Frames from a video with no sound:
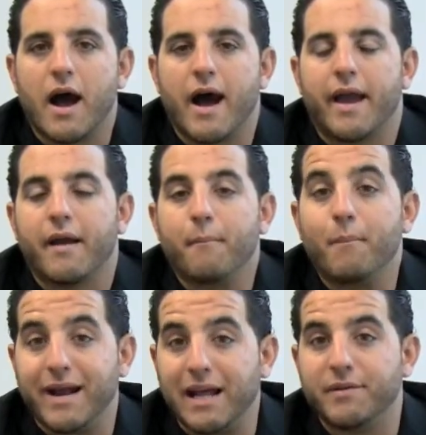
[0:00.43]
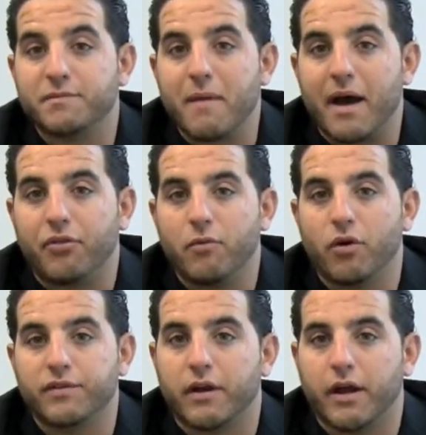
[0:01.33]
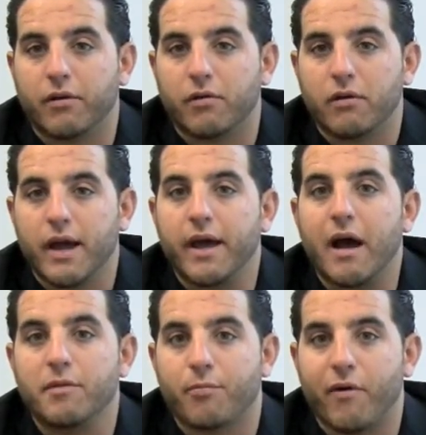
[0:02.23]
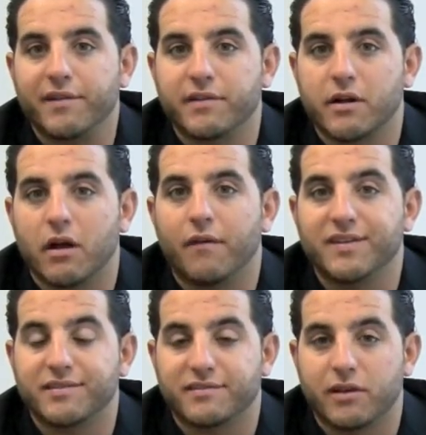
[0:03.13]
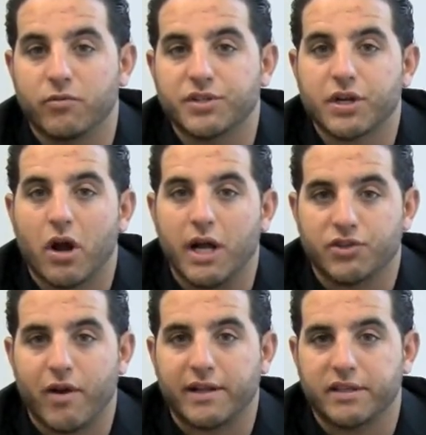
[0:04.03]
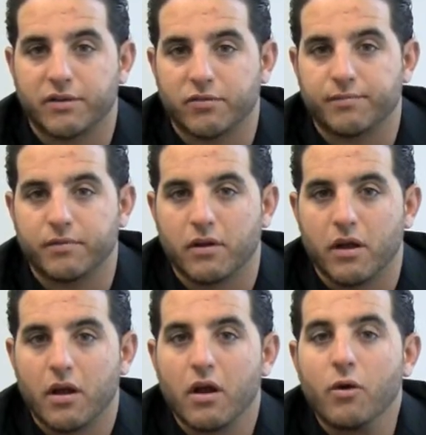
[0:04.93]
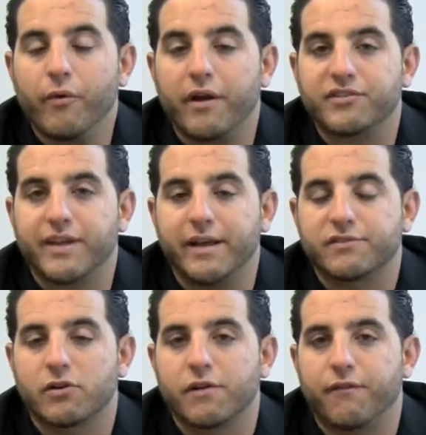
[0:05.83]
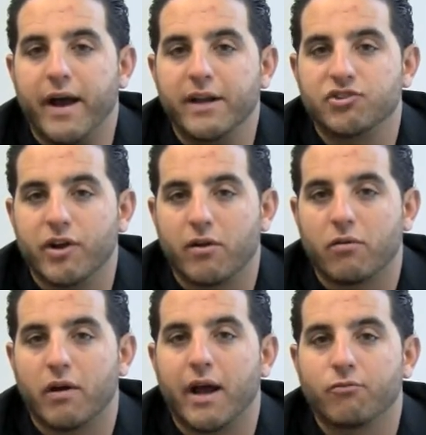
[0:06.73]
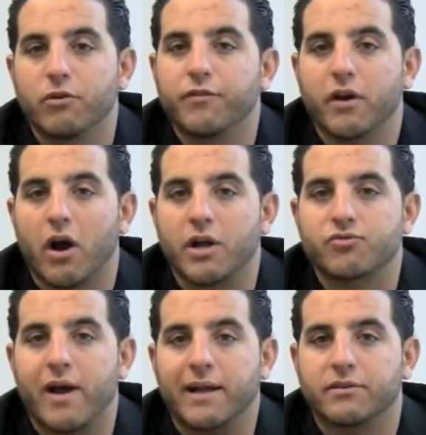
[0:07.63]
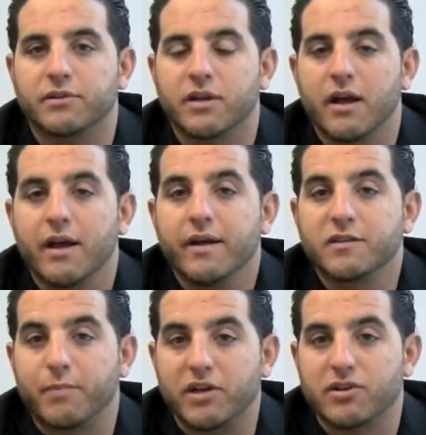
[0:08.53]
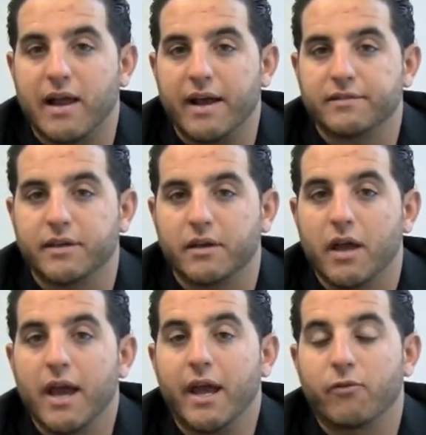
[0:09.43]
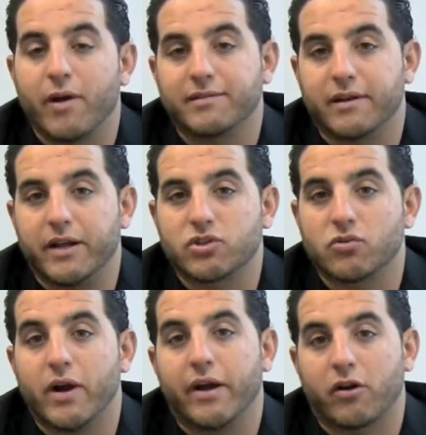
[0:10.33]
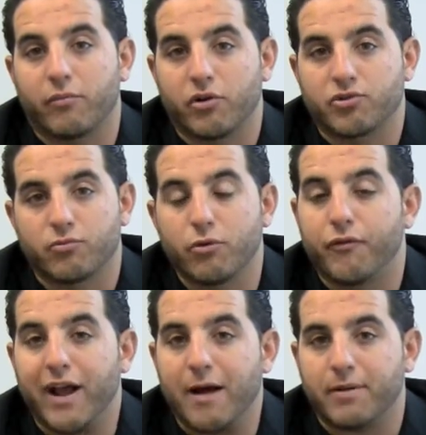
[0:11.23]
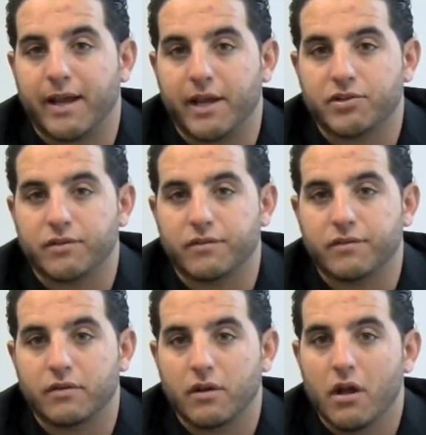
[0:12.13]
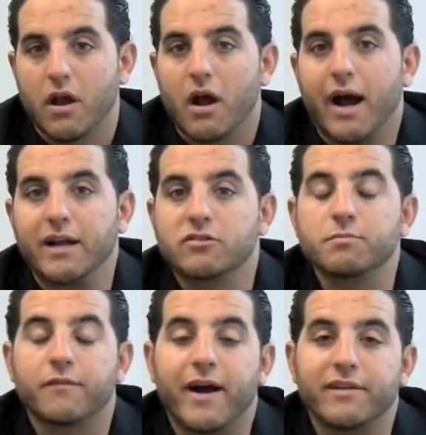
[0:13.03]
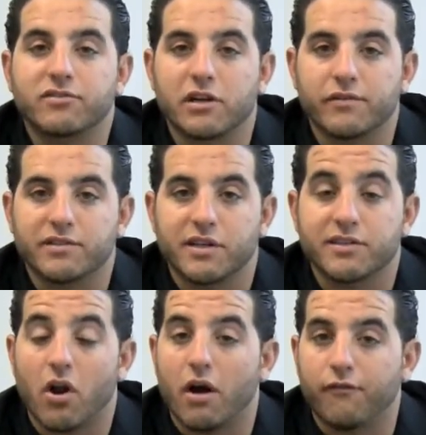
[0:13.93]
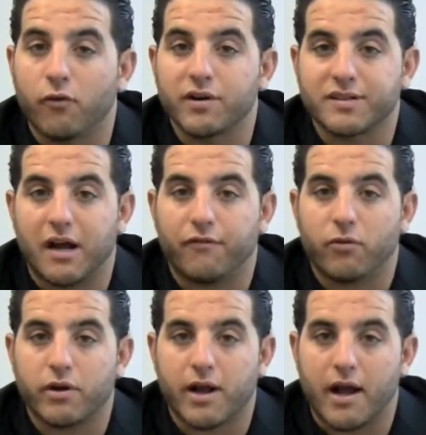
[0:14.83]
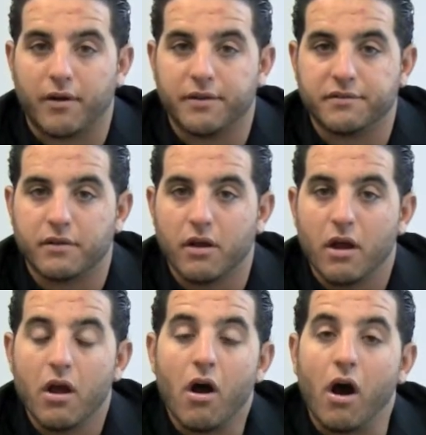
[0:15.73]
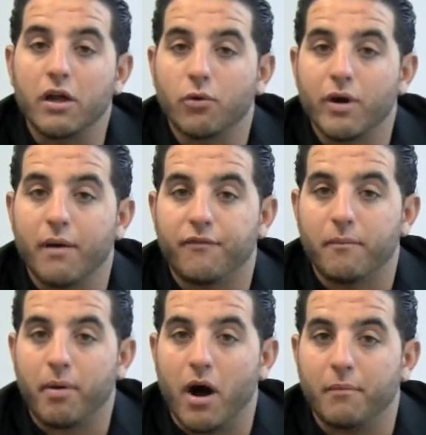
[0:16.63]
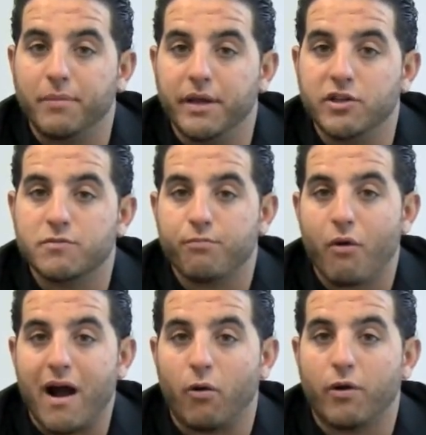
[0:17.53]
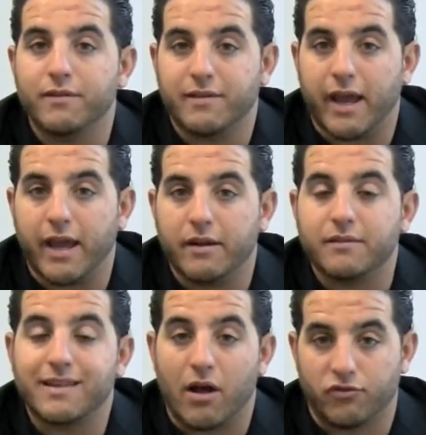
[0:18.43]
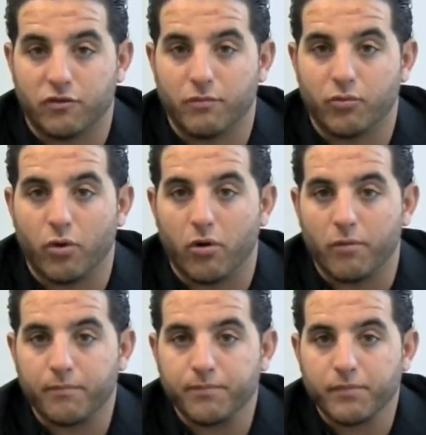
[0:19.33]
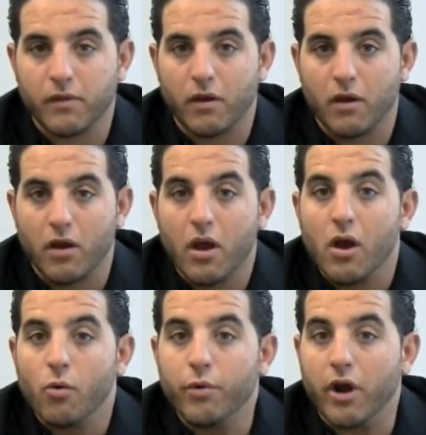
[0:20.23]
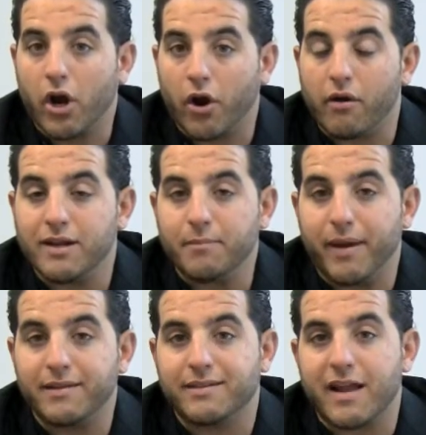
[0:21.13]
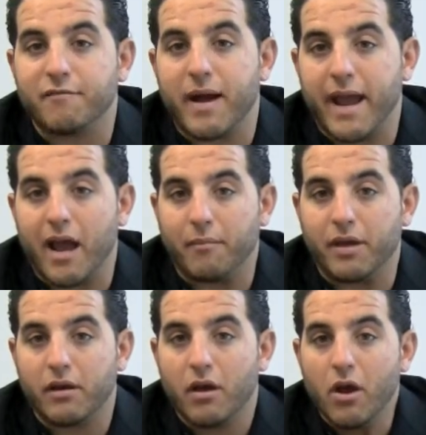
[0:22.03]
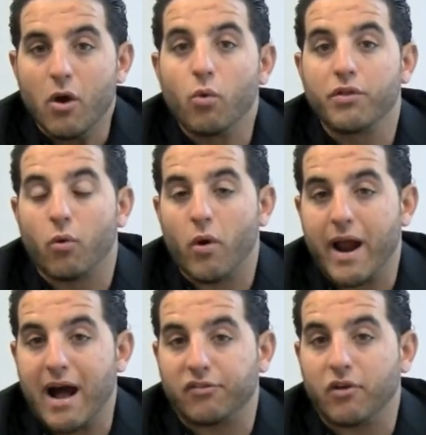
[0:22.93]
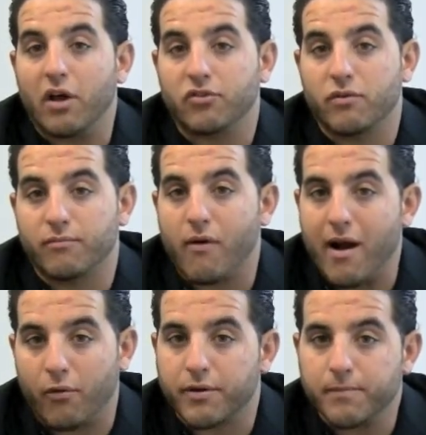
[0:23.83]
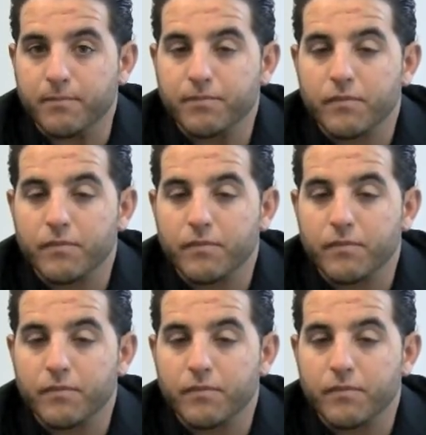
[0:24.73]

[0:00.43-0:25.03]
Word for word: Hi, my name is Matthew Montenegro, and I'm the president of Distinguished Contracting Group. We are state-certified general and roofing contractors specializing in residential and commercial roofing applications. I do provide services in all four South Florida counties, all the way up from Palm Beach, Broward, Dade, down to Monroe. We are currently based out of Miami, with a warehouse also in Broward.